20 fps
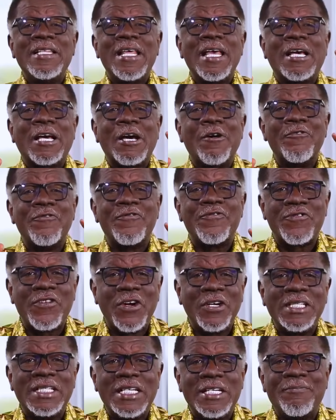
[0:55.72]
They
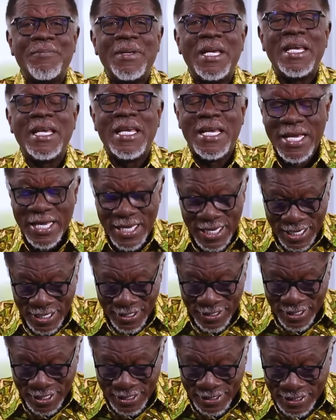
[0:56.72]
confronted me in the